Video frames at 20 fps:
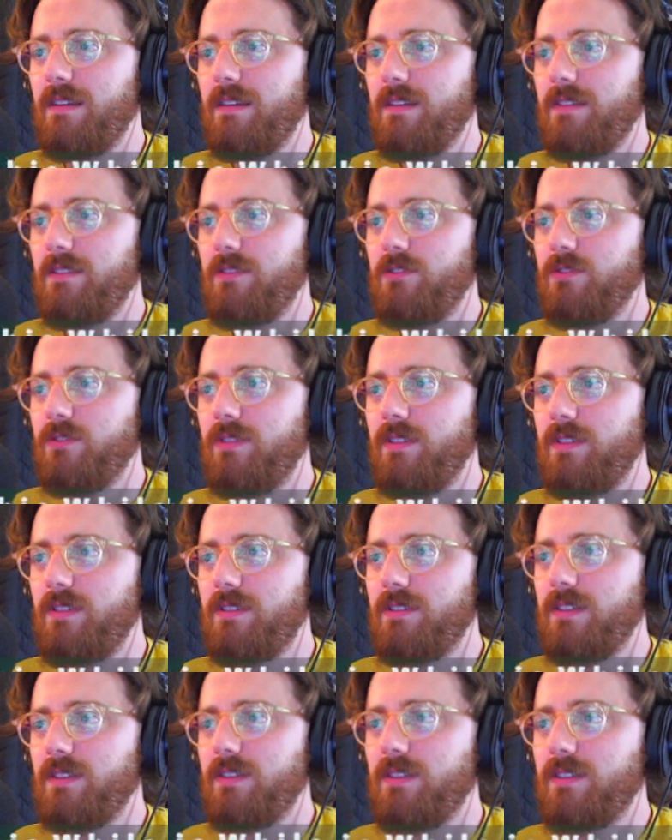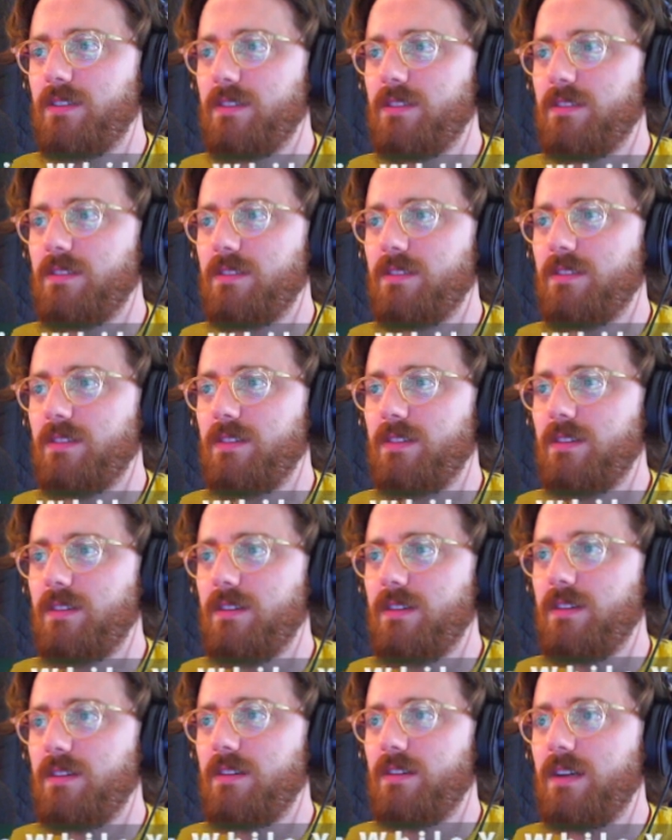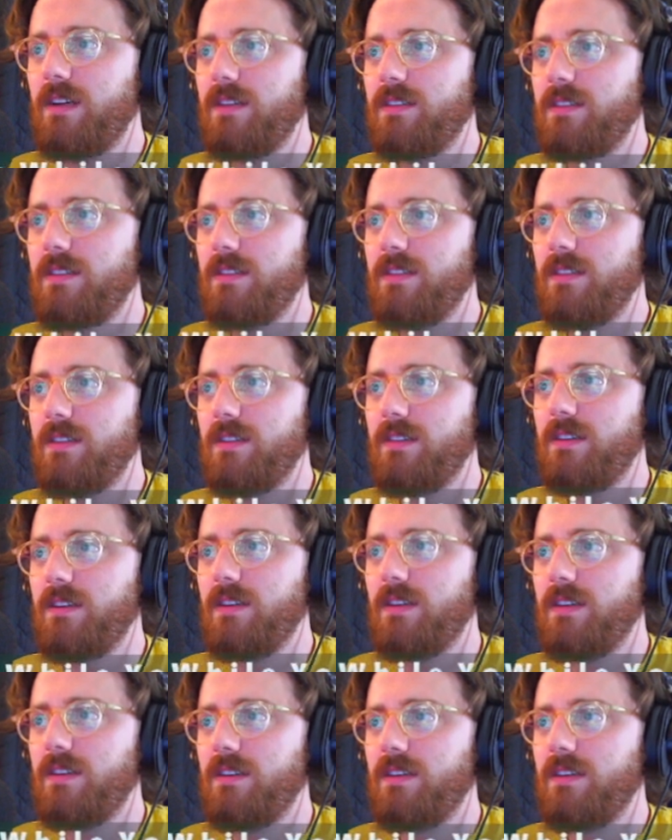Join these areas. Oh, I see. Okay.